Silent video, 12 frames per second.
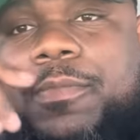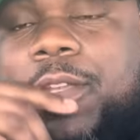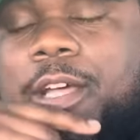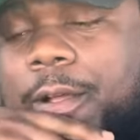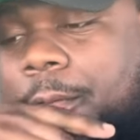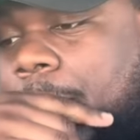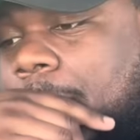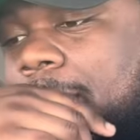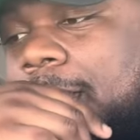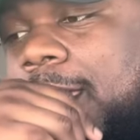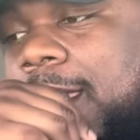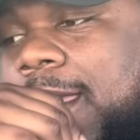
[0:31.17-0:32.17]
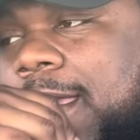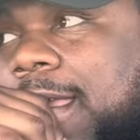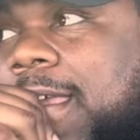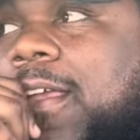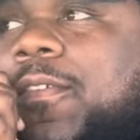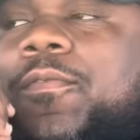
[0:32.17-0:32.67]
But look,
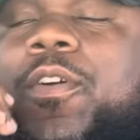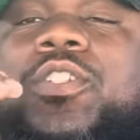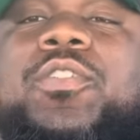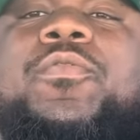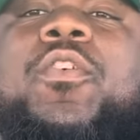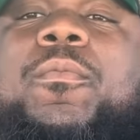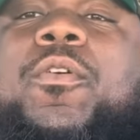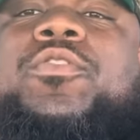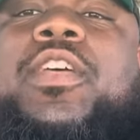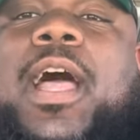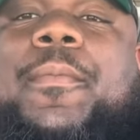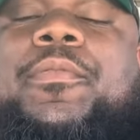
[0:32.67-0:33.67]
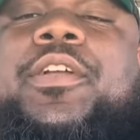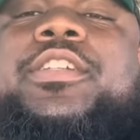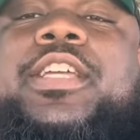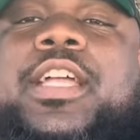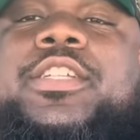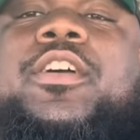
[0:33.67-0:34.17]
first and foremost, I
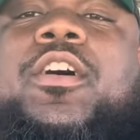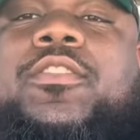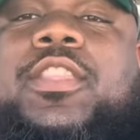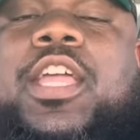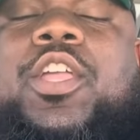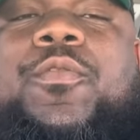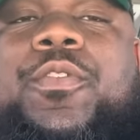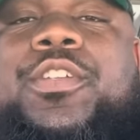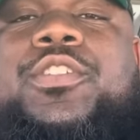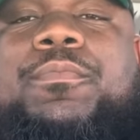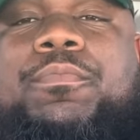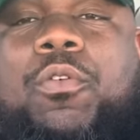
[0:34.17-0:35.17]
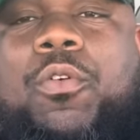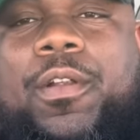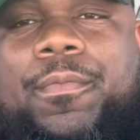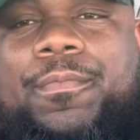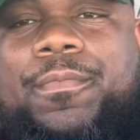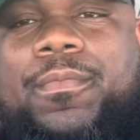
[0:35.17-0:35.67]
appreciate y'all. Thank you for the support.
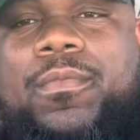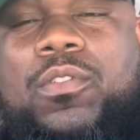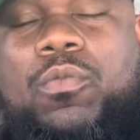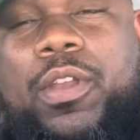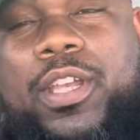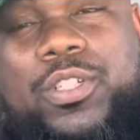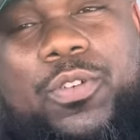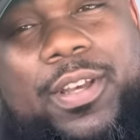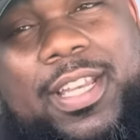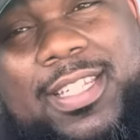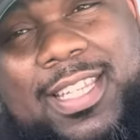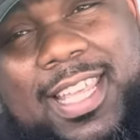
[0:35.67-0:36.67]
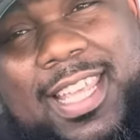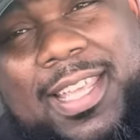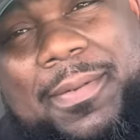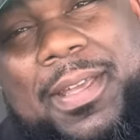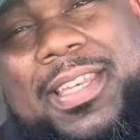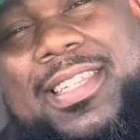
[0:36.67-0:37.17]
You want to join the
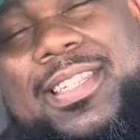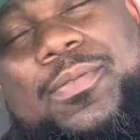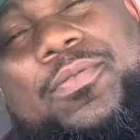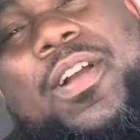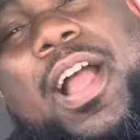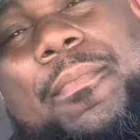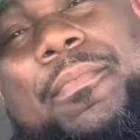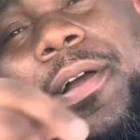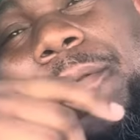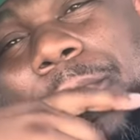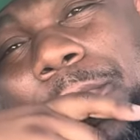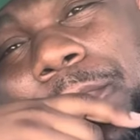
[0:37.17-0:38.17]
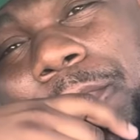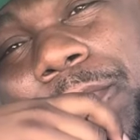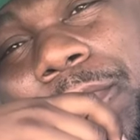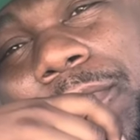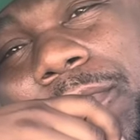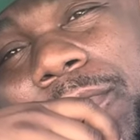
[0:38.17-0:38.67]
team? Hit the subscribe button.
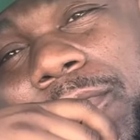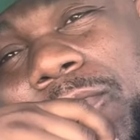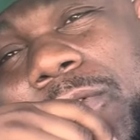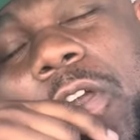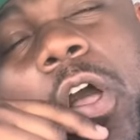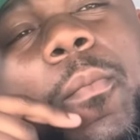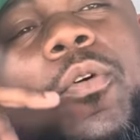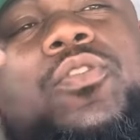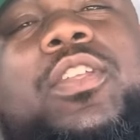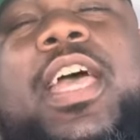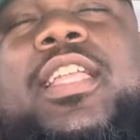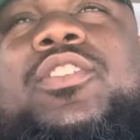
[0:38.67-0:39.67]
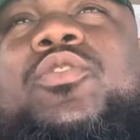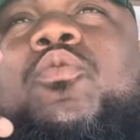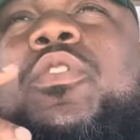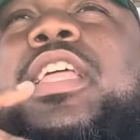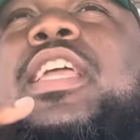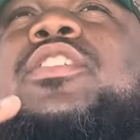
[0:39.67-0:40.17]
We almost at
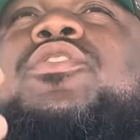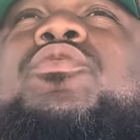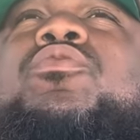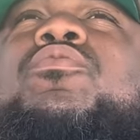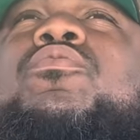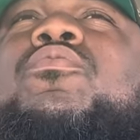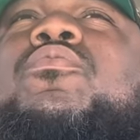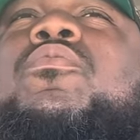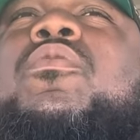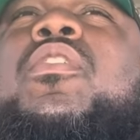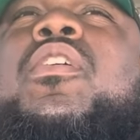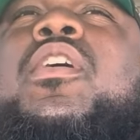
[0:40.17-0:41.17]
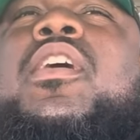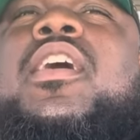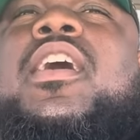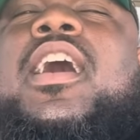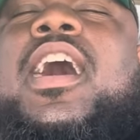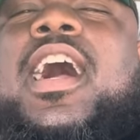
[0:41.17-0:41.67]

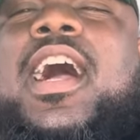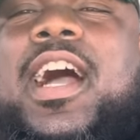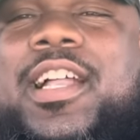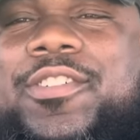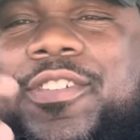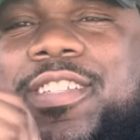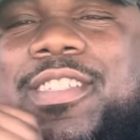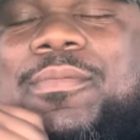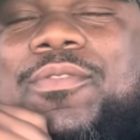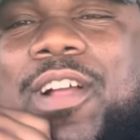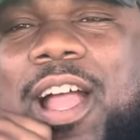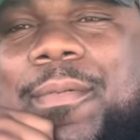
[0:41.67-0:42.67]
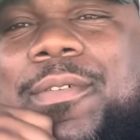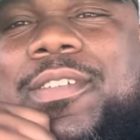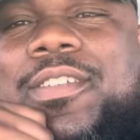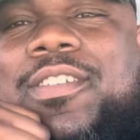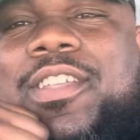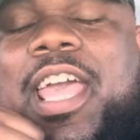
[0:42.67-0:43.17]
2,200
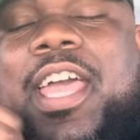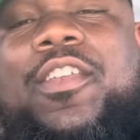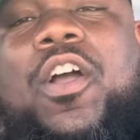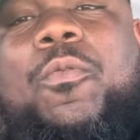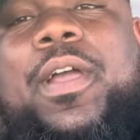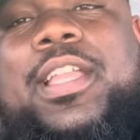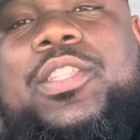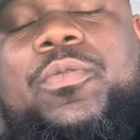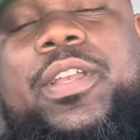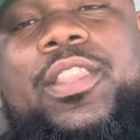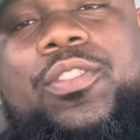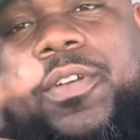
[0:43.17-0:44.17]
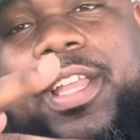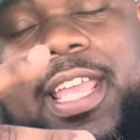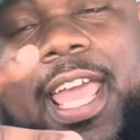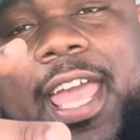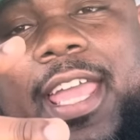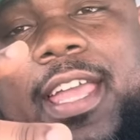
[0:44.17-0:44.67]
subscribers, heading our way to
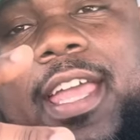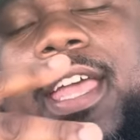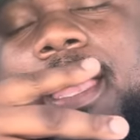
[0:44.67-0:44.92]
23K.